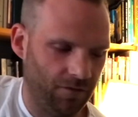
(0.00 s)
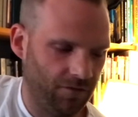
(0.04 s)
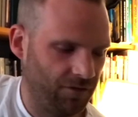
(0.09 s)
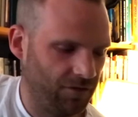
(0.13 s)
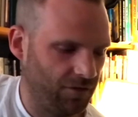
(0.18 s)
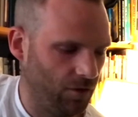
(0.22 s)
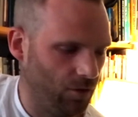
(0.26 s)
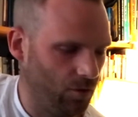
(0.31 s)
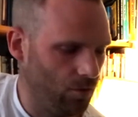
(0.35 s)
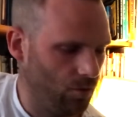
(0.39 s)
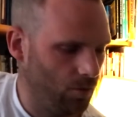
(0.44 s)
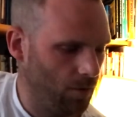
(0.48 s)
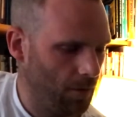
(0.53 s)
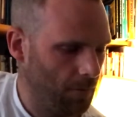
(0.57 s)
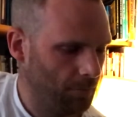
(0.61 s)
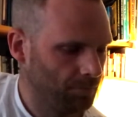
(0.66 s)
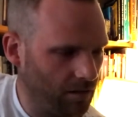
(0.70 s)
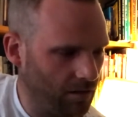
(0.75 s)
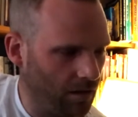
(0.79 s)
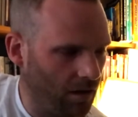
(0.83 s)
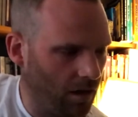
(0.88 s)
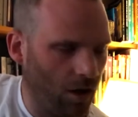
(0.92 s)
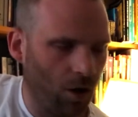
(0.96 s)
So
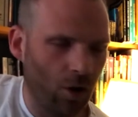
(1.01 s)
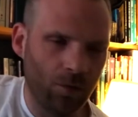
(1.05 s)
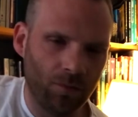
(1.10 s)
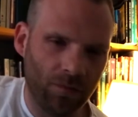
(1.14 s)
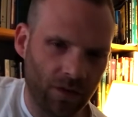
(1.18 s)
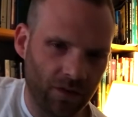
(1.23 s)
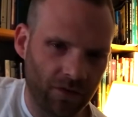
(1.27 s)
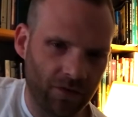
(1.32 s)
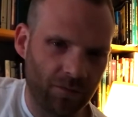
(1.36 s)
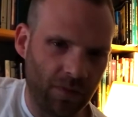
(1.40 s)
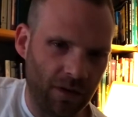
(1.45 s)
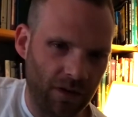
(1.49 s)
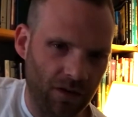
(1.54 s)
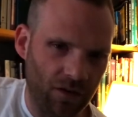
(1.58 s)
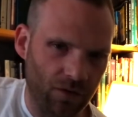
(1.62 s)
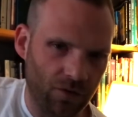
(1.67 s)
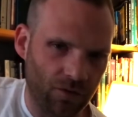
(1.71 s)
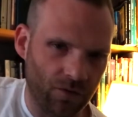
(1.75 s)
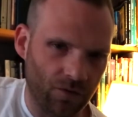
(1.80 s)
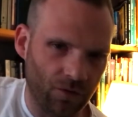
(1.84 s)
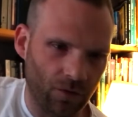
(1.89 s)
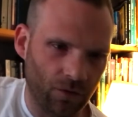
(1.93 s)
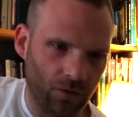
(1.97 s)
I hope that's been
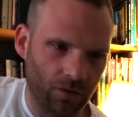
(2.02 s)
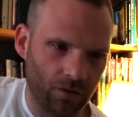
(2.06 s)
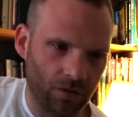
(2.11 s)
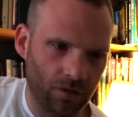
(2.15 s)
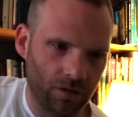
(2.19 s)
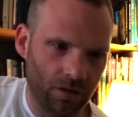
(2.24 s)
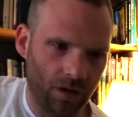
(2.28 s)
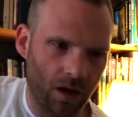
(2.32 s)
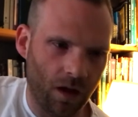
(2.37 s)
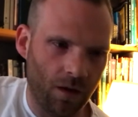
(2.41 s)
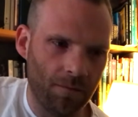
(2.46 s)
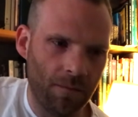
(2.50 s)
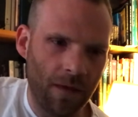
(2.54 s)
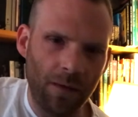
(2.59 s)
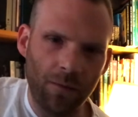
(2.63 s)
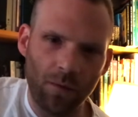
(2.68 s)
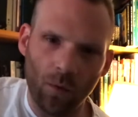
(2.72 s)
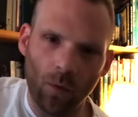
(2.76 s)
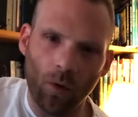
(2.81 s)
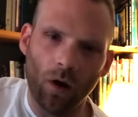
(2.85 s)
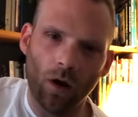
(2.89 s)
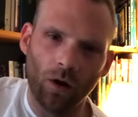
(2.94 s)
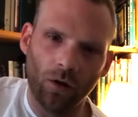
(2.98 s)
useful. Maybe
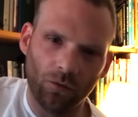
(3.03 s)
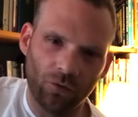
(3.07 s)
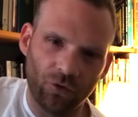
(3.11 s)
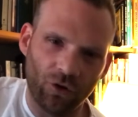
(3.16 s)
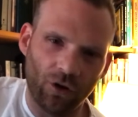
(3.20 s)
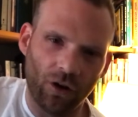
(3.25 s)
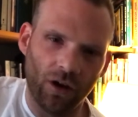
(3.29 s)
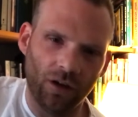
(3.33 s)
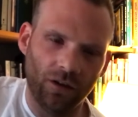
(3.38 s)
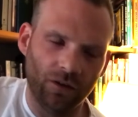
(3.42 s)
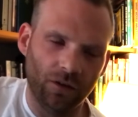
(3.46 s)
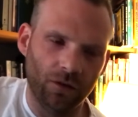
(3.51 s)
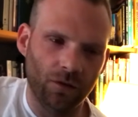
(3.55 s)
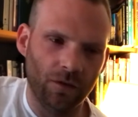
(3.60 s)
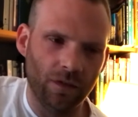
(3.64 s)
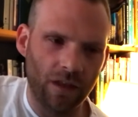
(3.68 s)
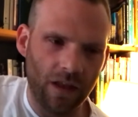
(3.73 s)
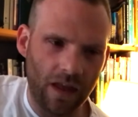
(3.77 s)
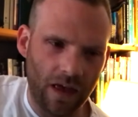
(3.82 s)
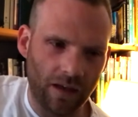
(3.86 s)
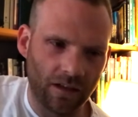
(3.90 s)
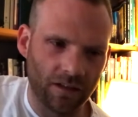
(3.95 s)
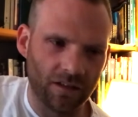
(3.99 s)
what I'll try and do in the
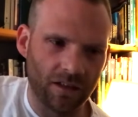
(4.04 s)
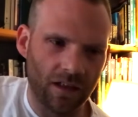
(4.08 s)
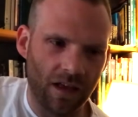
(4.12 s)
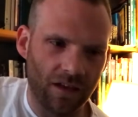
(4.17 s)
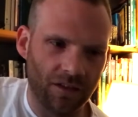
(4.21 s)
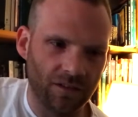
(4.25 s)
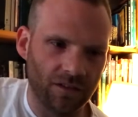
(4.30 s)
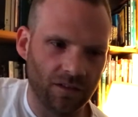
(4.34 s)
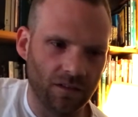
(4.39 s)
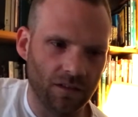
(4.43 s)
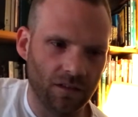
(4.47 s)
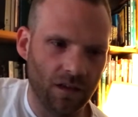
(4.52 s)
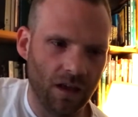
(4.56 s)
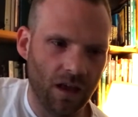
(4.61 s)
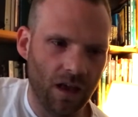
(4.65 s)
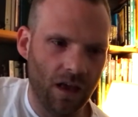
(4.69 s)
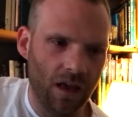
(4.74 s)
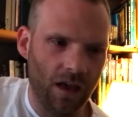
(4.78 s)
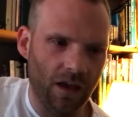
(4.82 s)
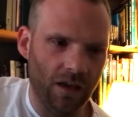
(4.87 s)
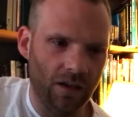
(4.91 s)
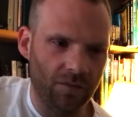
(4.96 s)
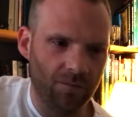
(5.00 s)
next lesson
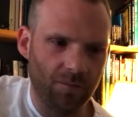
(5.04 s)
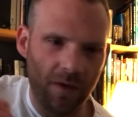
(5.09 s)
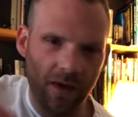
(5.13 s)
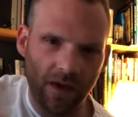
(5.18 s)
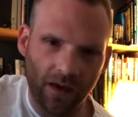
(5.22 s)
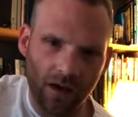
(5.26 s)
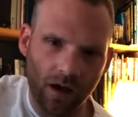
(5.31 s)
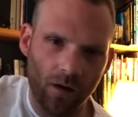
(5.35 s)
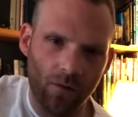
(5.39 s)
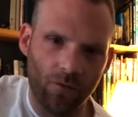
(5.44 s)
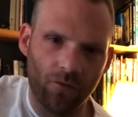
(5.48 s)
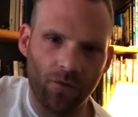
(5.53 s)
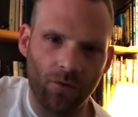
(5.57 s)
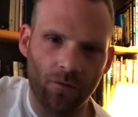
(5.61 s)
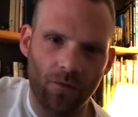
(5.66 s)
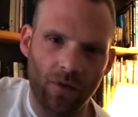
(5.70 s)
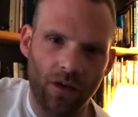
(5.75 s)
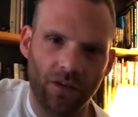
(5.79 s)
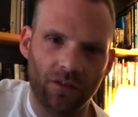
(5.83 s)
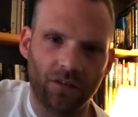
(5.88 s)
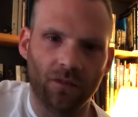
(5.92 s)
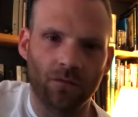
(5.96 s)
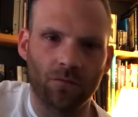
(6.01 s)
is pick up from
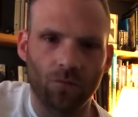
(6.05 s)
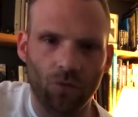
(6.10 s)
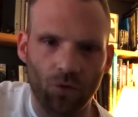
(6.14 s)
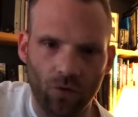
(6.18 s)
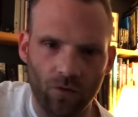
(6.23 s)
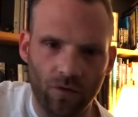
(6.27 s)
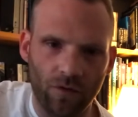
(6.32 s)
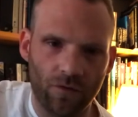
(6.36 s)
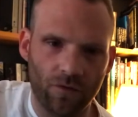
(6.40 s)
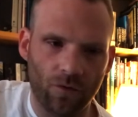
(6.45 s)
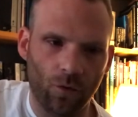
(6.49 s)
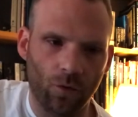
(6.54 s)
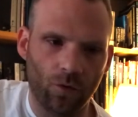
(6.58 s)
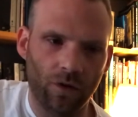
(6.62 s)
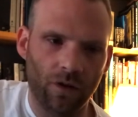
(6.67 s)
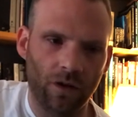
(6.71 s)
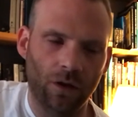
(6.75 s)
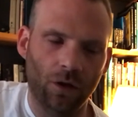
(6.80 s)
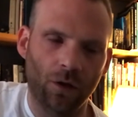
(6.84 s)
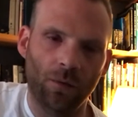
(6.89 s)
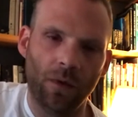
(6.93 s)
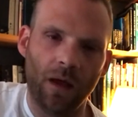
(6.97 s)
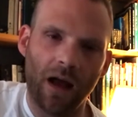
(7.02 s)
this and move it forward a
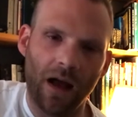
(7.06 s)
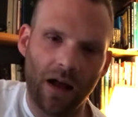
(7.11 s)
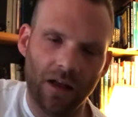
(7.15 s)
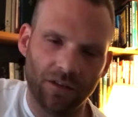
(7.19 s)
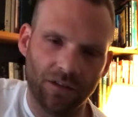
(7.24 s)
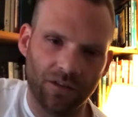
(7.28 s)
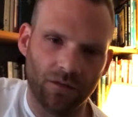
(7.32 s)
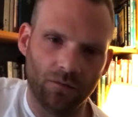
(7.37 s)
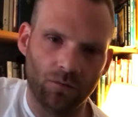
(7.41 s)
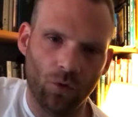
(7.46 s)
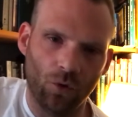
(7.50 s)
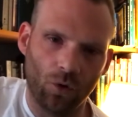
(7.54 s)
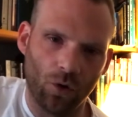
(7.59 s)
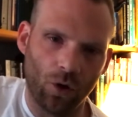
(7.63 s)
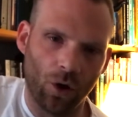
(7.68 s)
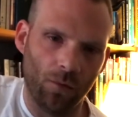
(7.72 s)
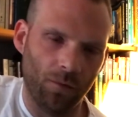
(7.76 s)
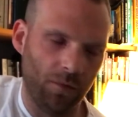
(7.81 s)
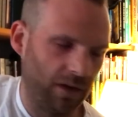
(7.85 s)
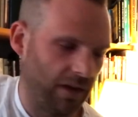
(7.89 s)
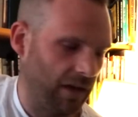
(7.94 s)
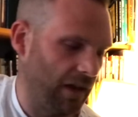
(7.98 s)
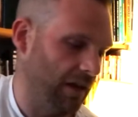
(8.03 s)
little bit, add some more
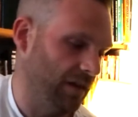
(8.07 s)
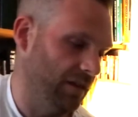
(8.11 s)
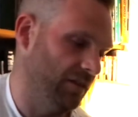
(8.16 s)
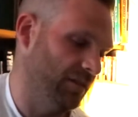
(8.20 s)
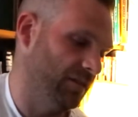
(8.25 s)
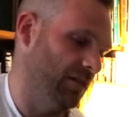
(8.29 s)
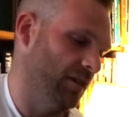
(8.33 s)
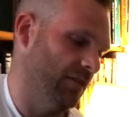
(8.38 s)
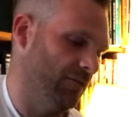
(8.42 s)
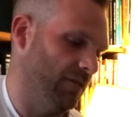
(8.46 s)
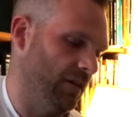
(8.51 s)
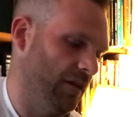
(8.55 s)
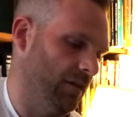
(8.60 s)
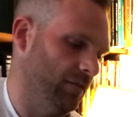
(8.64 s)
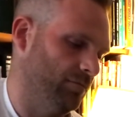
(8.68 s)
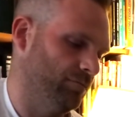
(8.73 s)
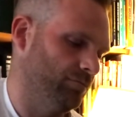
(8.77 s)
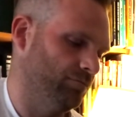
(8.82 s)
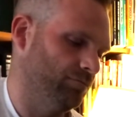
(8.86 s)
complicated stuff in.